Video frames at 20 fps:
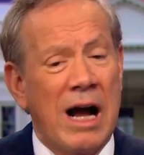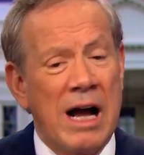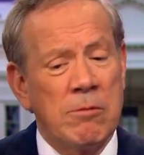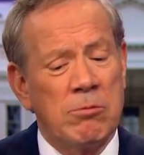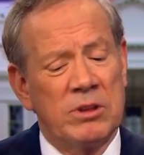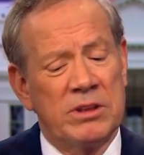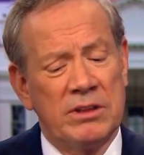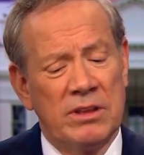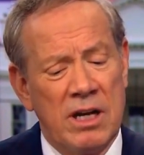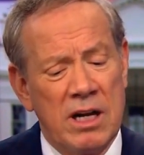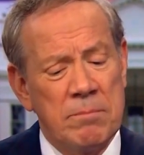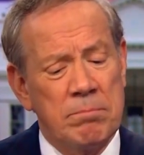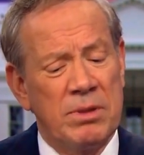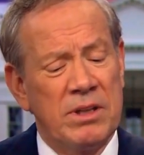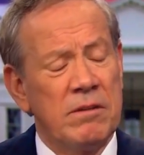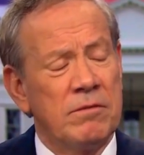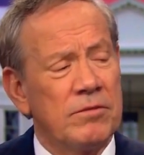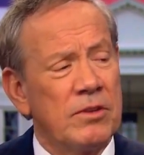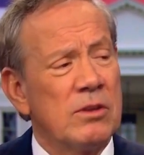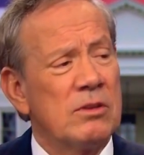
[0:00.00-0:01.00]
I would not be
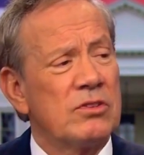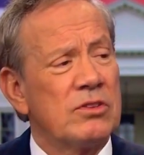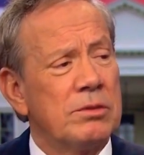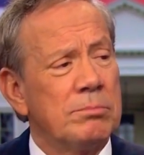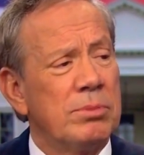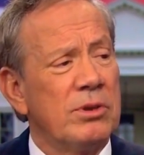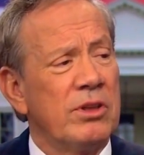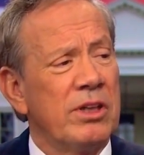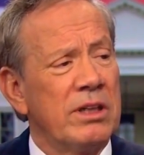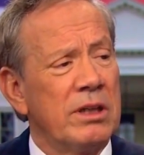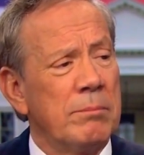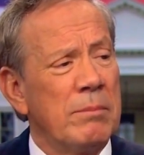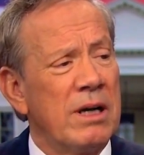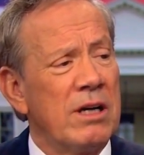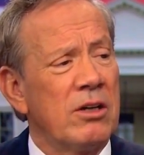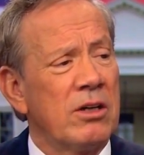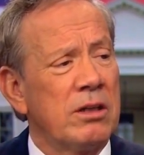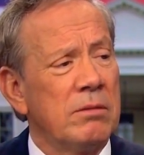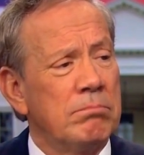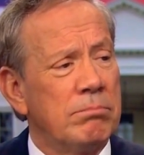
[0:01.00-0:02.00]
averse to putting
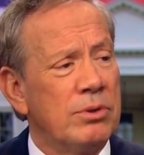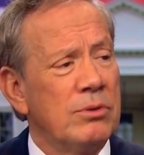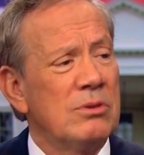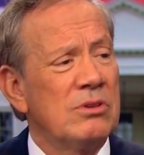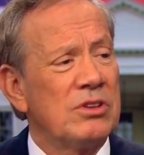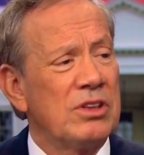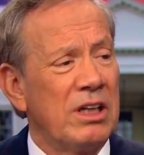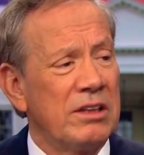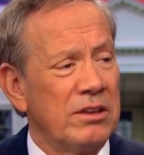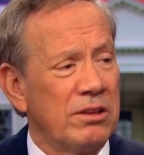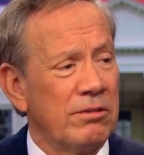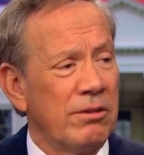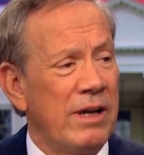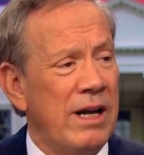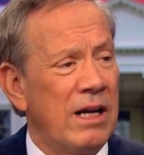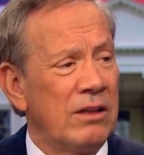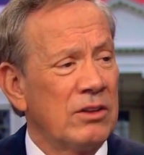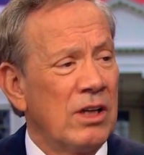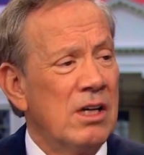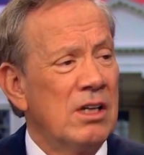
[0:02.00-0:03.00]
American boots on the
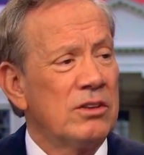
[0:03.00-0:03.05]
ground